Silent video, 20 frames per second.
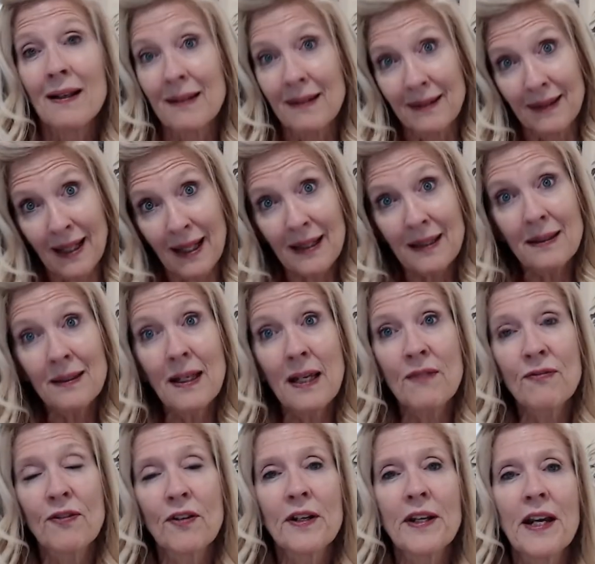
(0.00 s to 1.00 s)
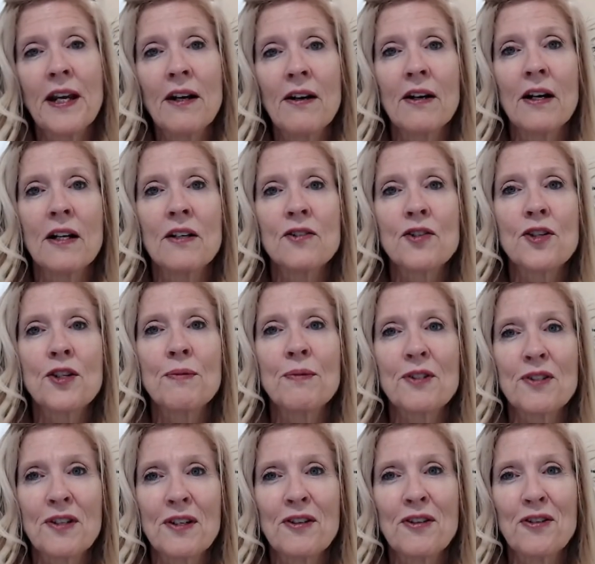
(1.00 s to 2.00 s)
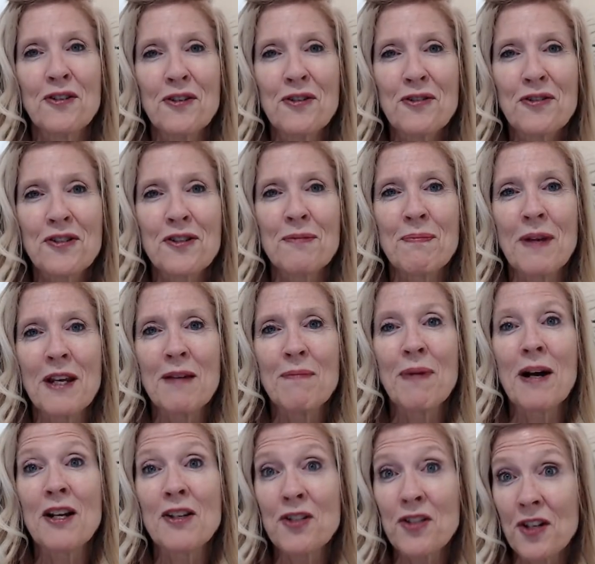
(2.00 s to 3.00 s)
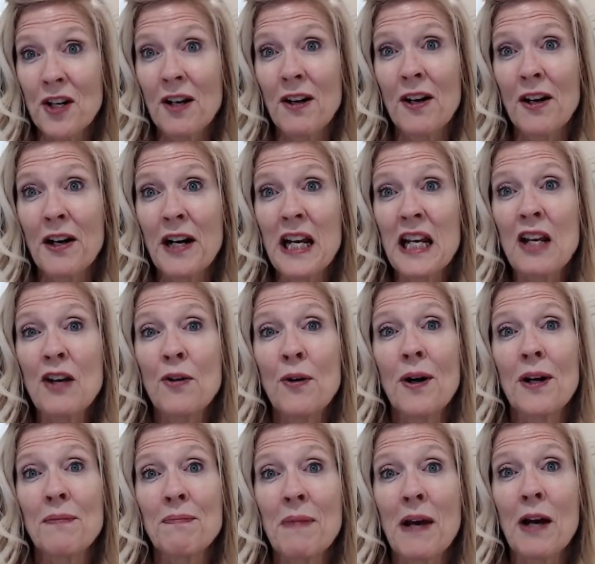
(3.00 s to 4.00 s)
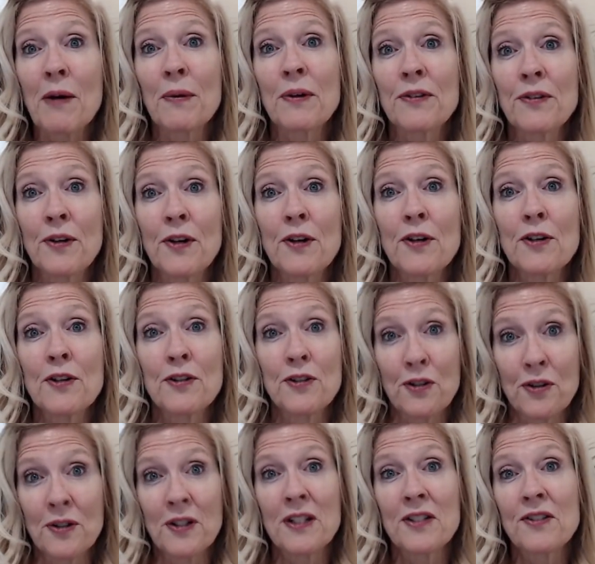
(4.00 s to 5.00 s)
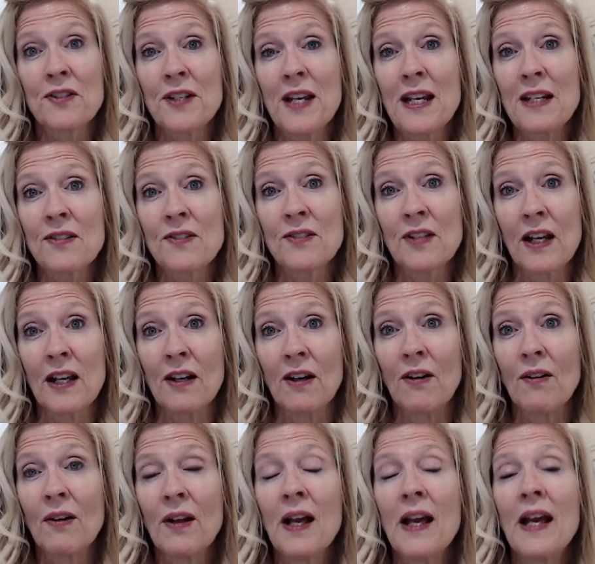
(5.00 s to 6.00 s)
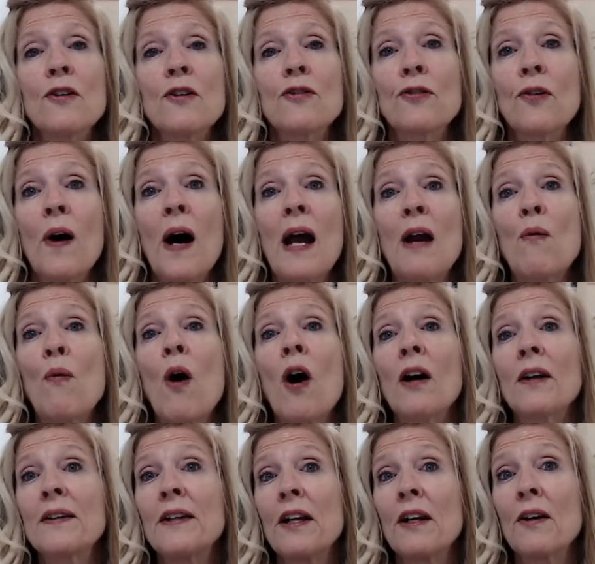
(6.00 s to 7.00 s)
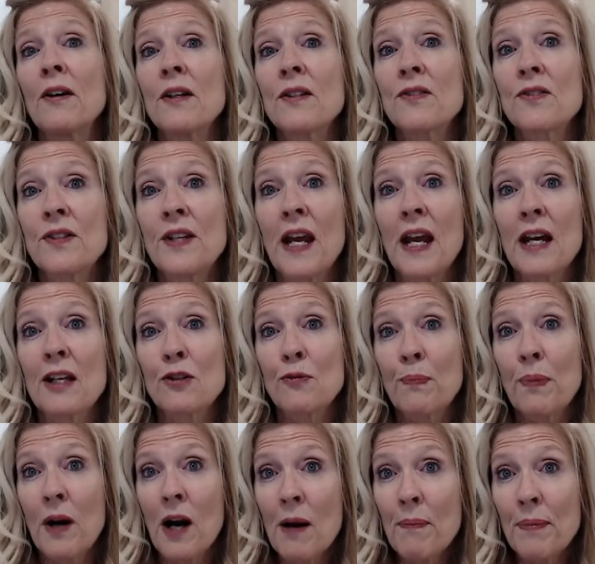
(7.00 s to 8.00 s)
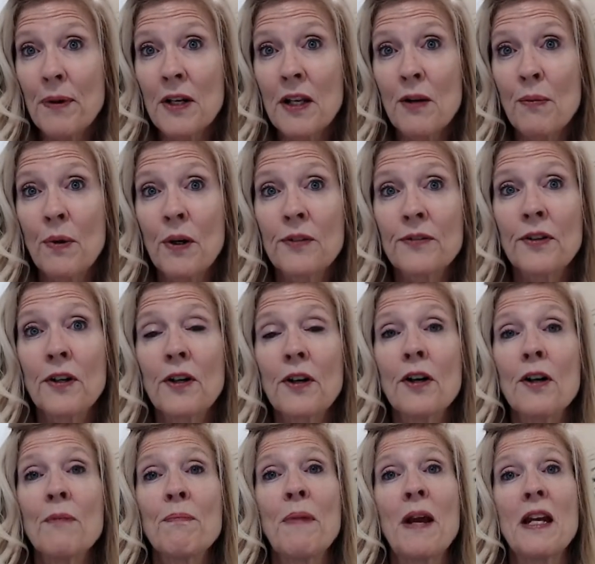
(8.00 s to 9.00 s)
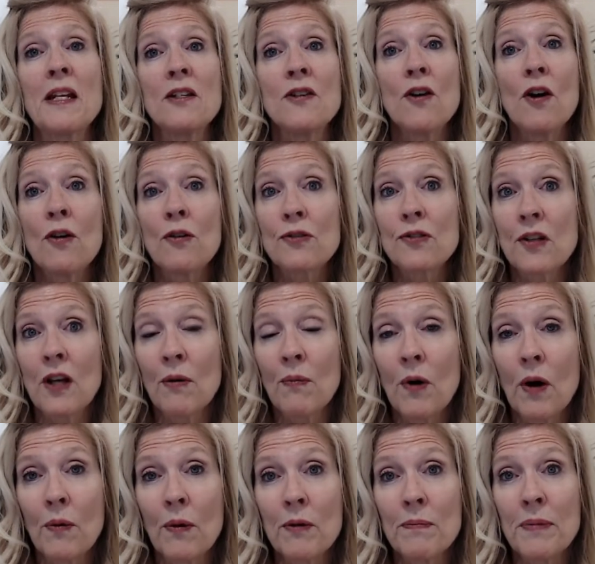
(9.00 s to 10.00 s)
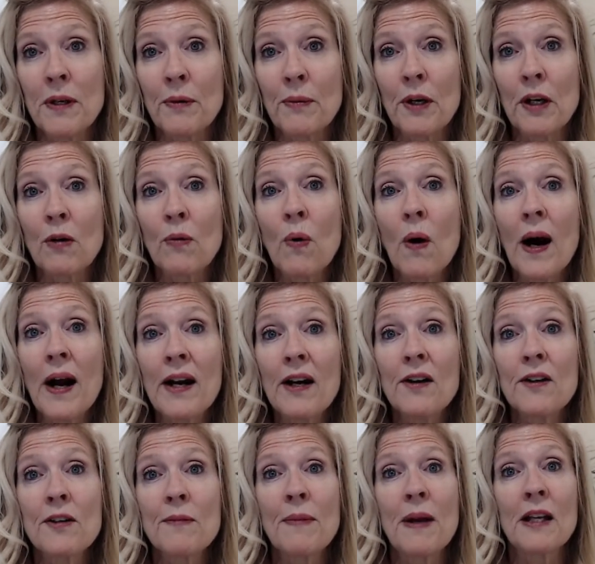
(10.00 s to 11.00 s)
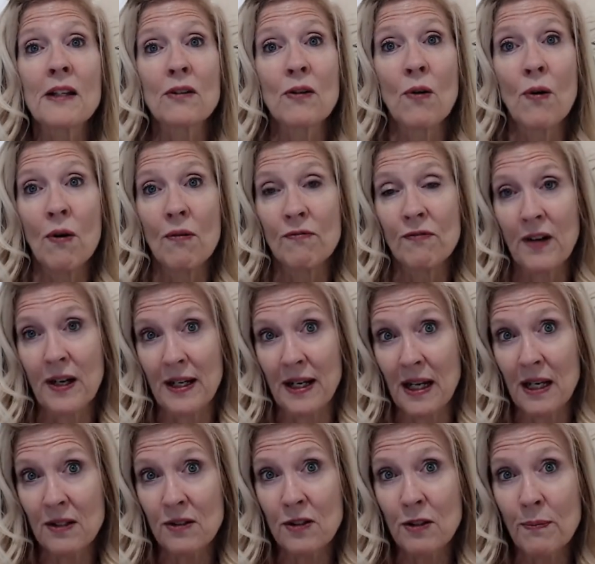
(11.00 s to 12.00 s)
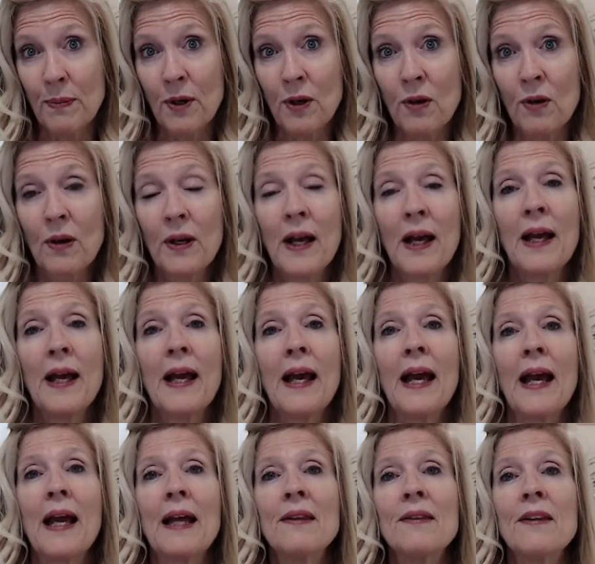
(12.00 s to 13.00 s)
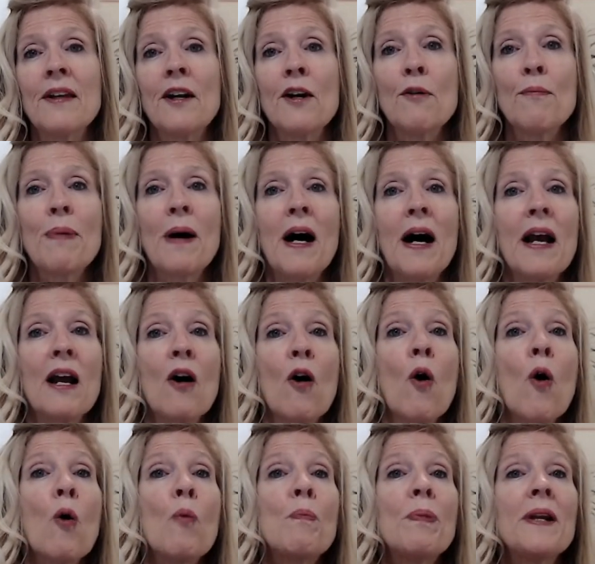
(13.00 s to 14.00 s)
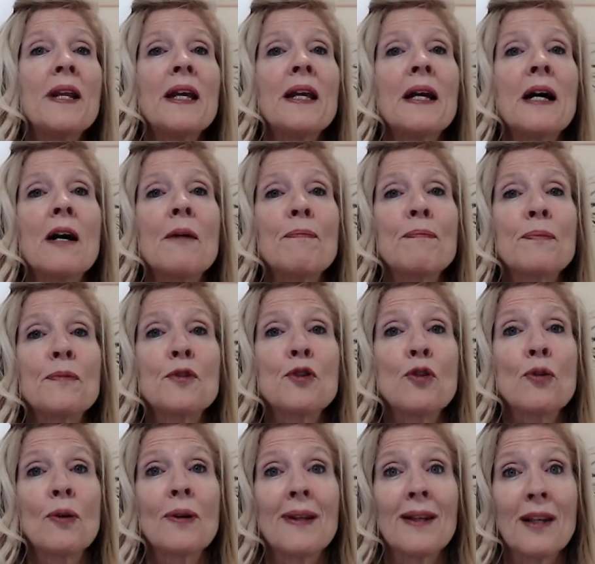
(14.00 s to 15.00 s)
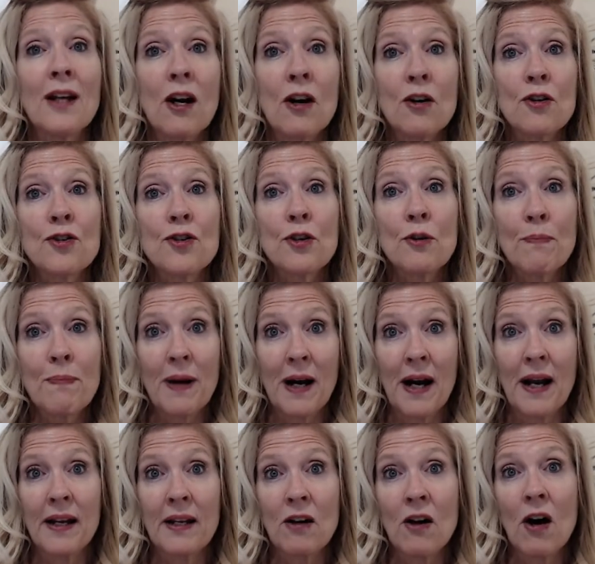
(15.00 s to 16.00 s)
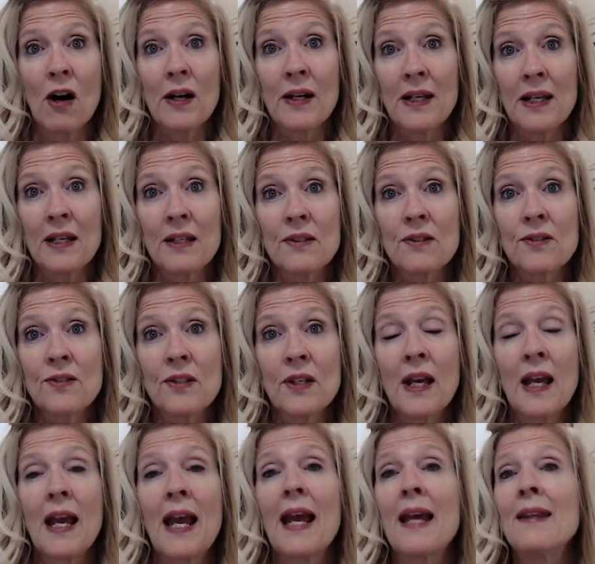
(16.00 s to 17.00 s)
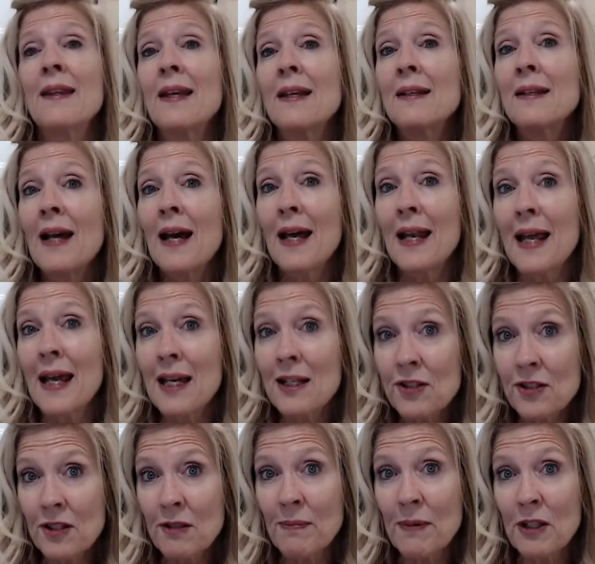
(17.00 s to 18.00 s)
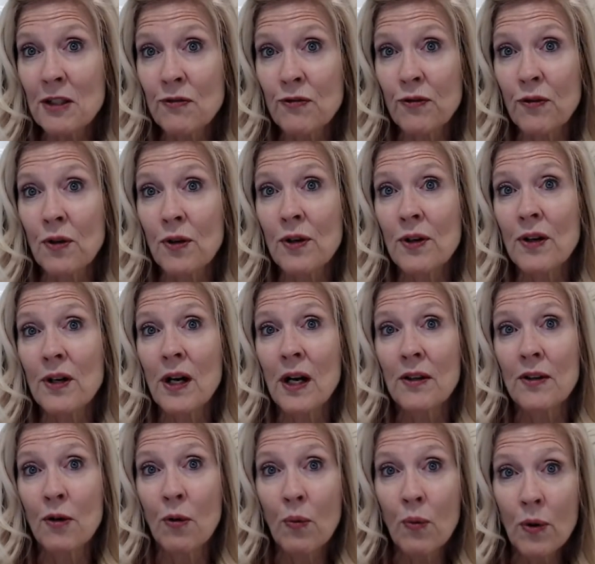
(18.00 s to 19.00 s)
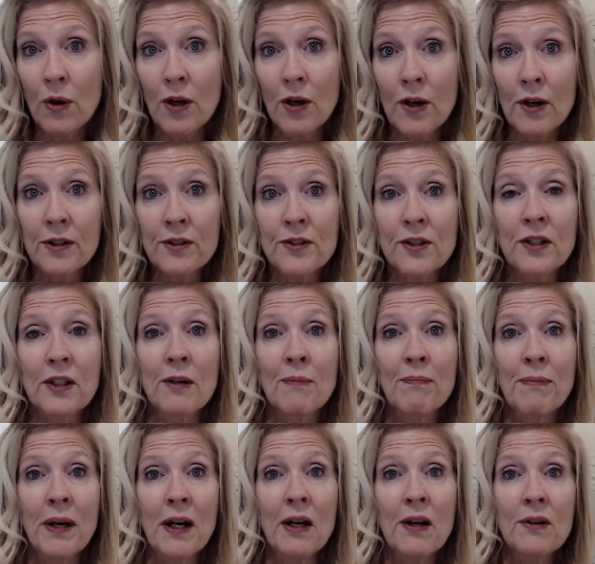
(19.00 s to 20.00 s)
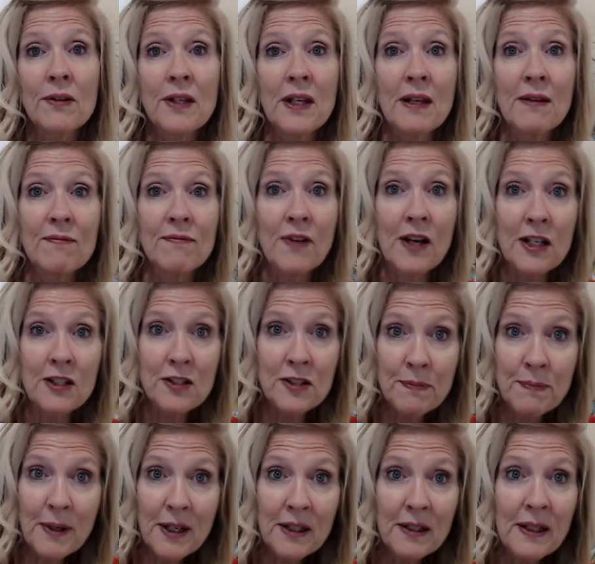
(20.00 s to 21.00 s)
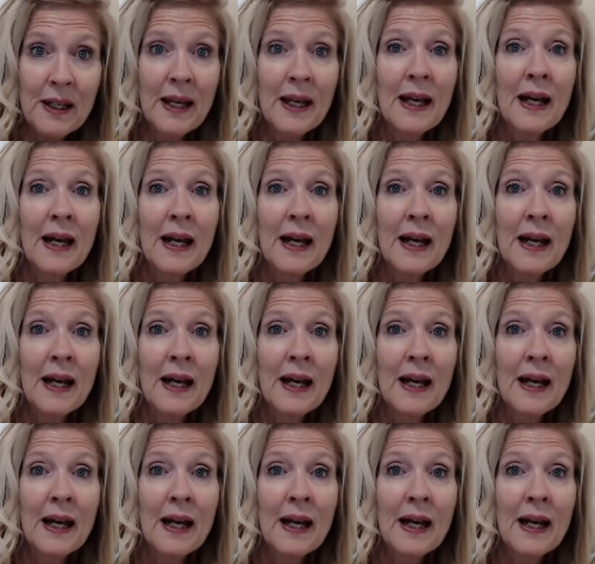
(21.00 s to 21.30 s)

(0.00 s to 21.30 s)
Luckily for Karen, she was introduced to me by Sherry, who had met with her to do an estate sale. So I walked Karen's dad's property with her, made notes on what would be required to make the home financeable, and thereby opening up to a larger buying audience, and then got estimates for her on the work to compare the investment